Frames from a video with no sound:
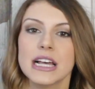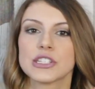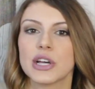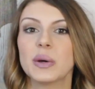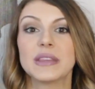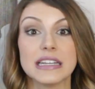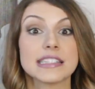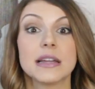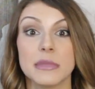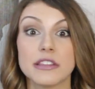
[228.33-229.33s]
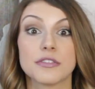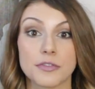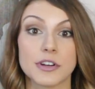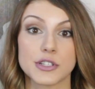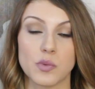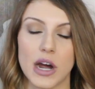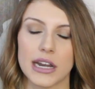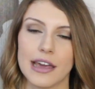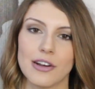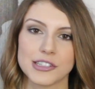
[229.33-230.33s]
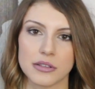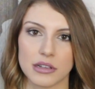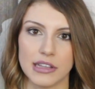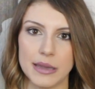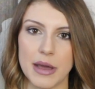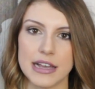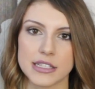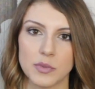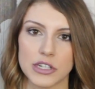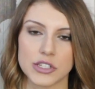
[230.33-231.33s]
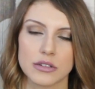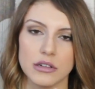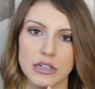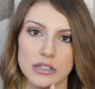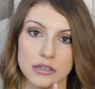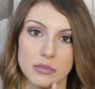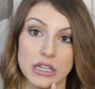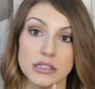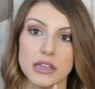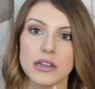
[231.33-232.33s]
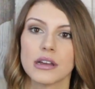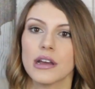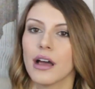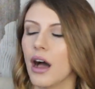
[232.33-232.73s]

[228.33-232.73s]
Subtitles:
So they sent me the first one and also the clay mask, which is amazing.